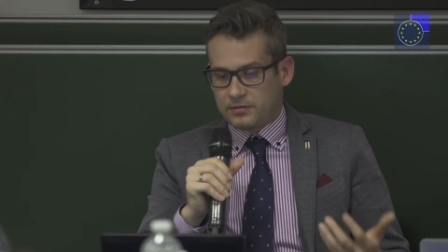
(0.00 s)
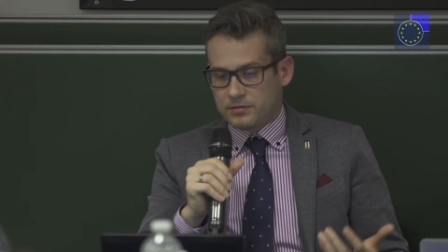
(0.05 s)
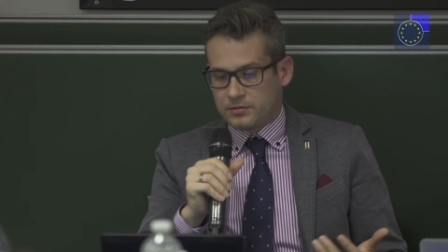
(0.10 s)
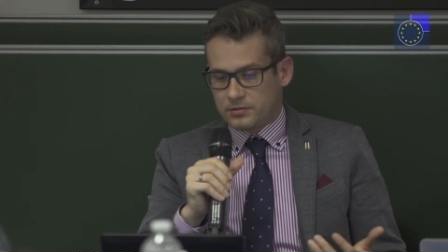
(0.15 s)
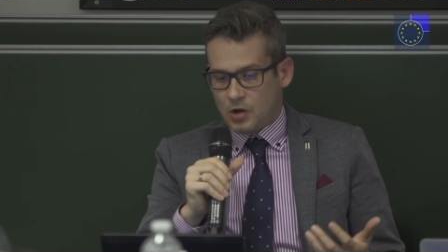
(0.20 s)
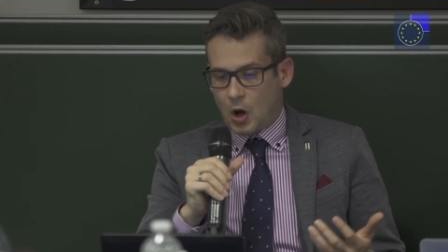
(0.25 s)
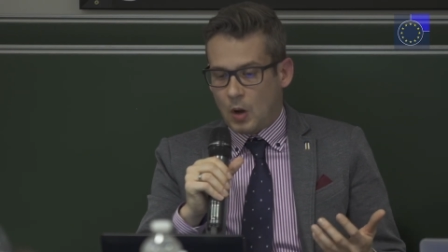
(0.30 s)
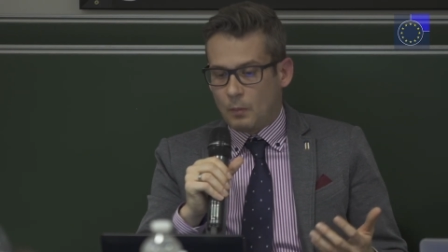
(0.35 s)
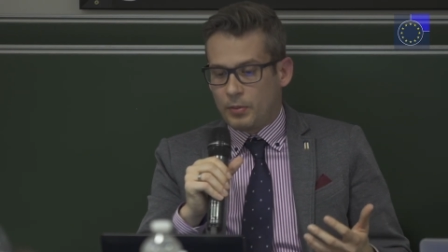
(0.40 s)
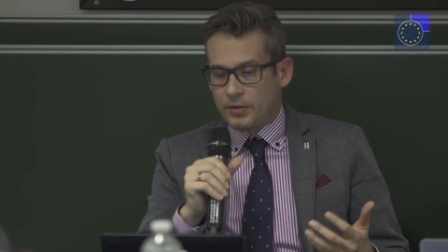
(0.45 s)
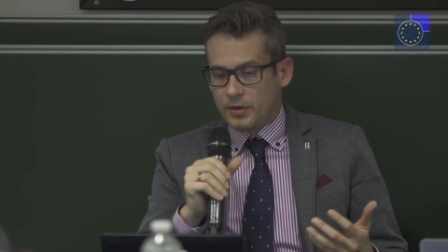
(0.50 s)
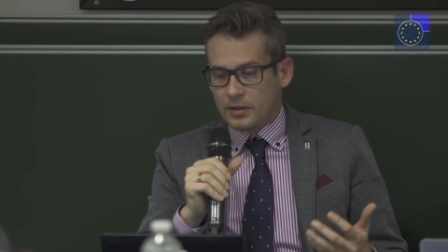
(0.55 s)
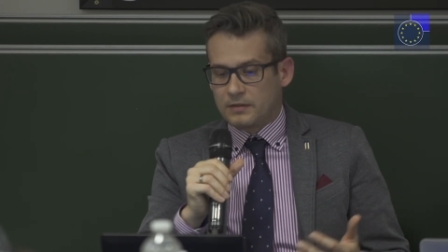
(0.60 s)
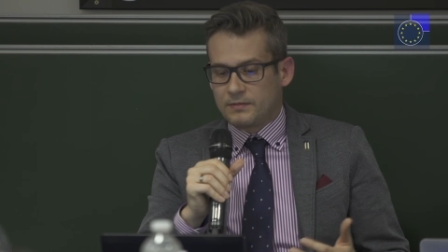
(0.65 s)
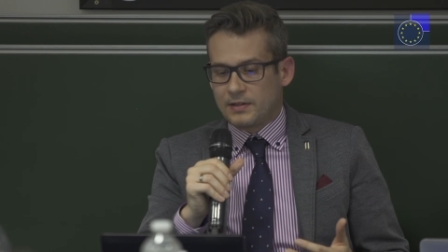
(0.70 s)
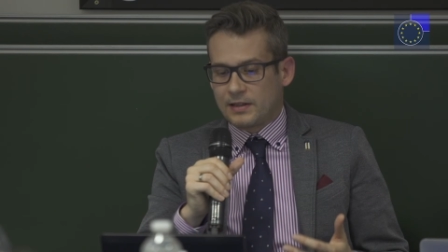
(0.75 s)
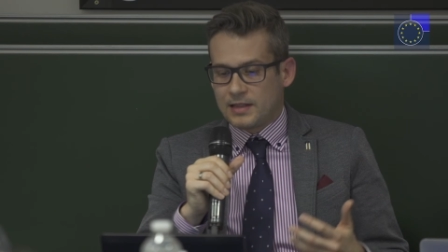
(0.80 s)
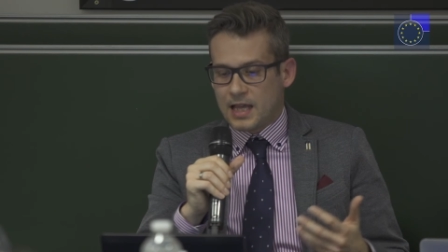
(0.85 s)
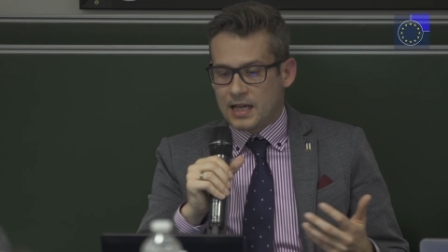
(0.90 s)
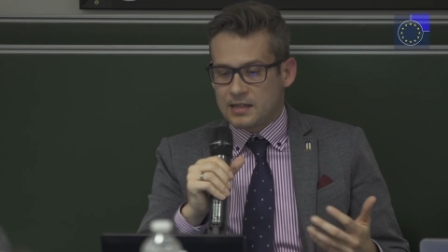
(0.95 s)
accompanied
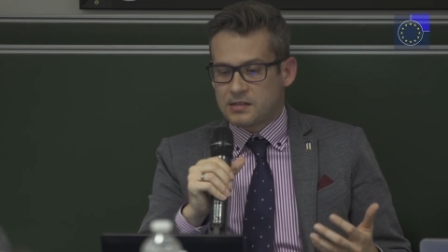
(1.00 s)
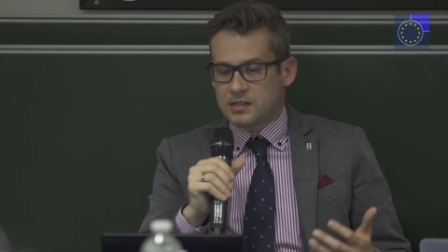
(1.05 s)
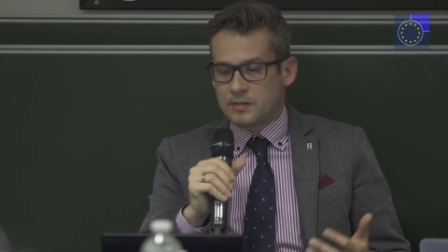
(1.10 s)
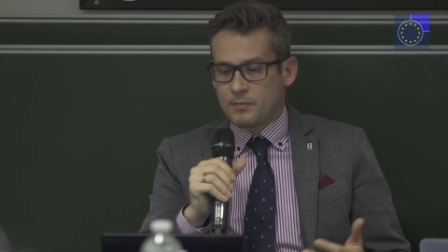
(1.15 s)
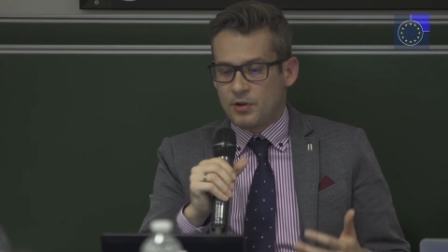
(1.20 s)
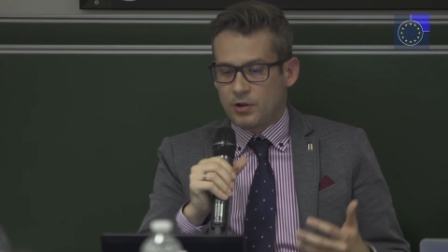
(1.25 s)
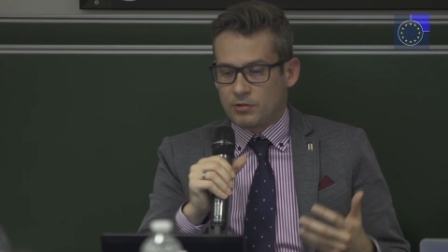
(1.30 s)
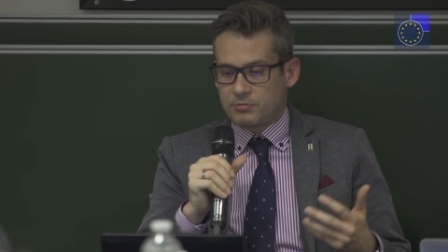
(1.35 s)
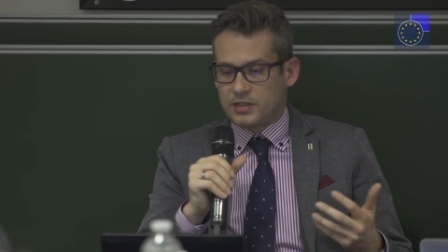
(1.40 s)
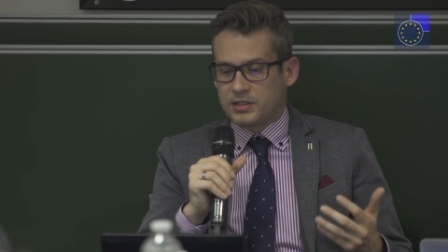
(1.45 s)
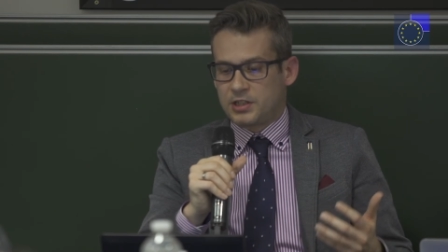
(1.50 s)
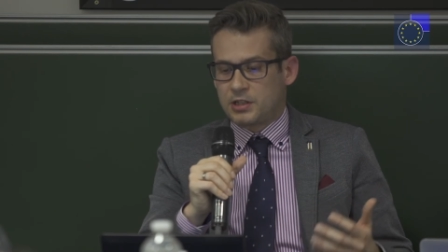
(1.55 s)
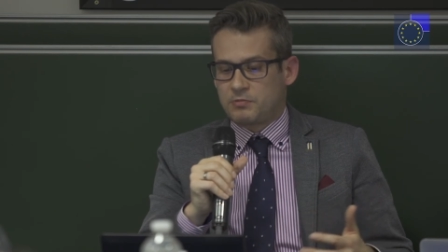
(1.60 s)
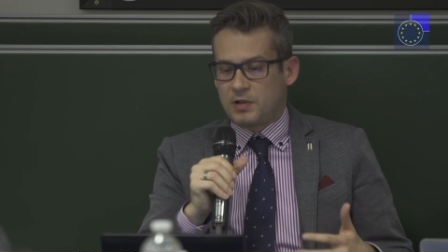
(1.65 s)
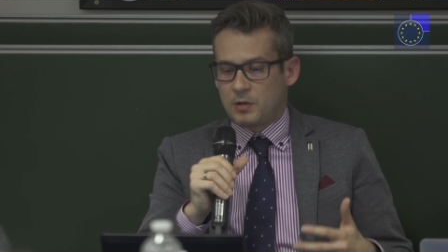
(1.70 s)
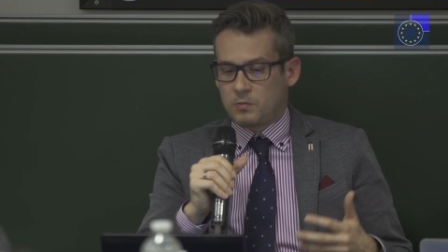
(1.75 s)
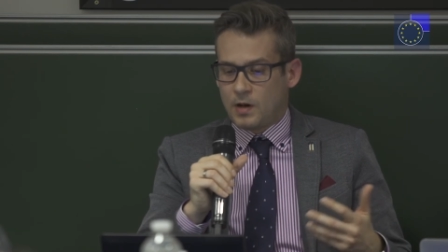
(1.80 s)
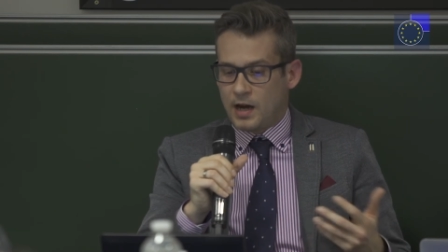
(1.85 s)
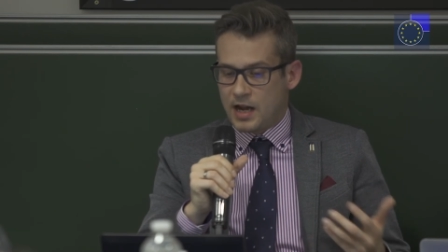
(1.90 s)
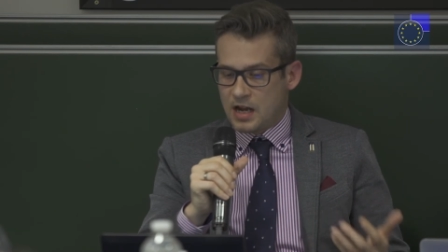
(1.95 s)
with less bureaucratic
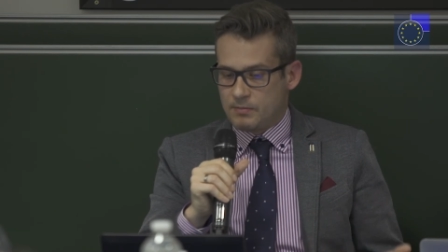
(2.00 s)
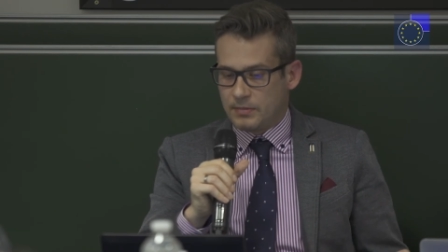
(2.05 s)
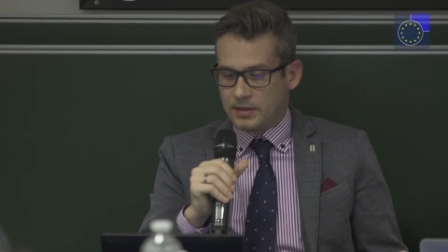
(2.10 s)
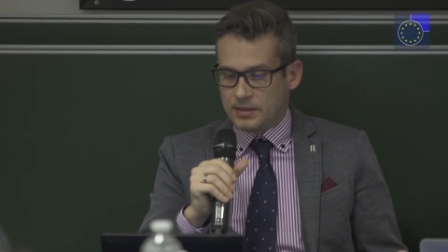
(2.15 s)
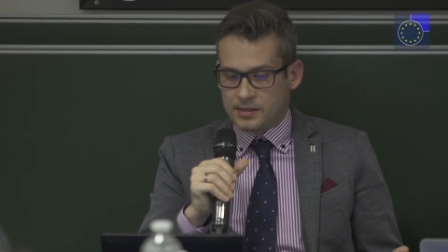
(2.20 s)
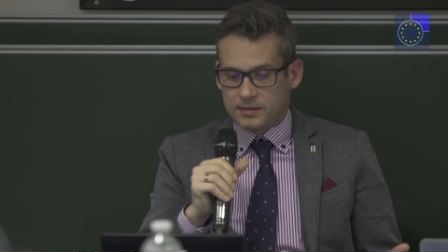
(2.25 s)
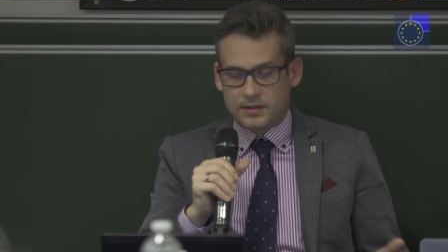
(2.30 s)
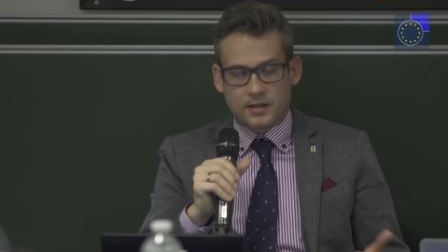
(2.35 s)
requirements.